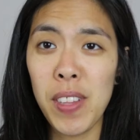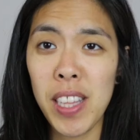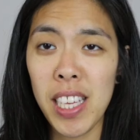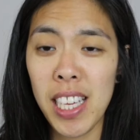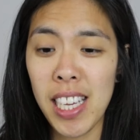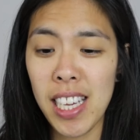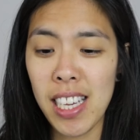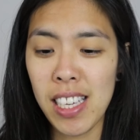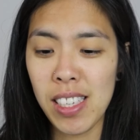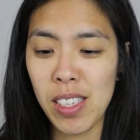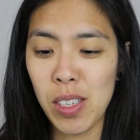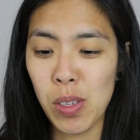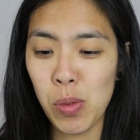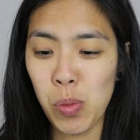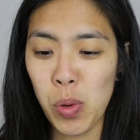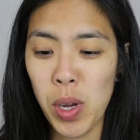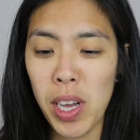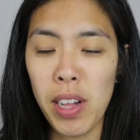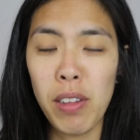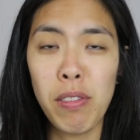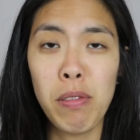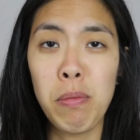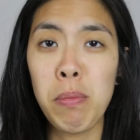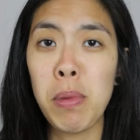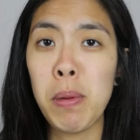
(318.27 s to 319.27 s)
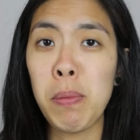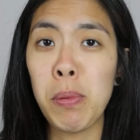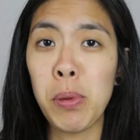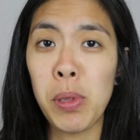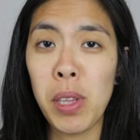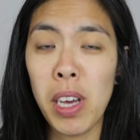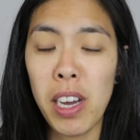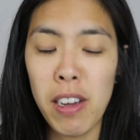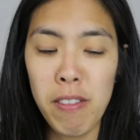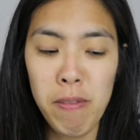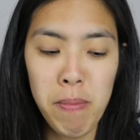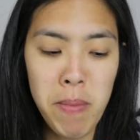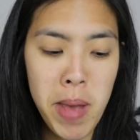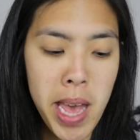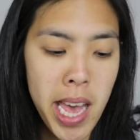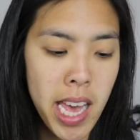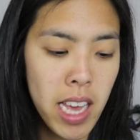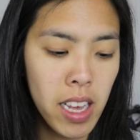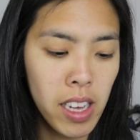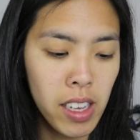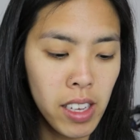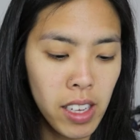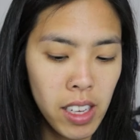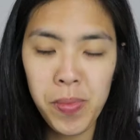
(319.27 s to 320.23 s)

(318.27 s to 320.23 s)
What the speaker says: the years as well from people that I've met.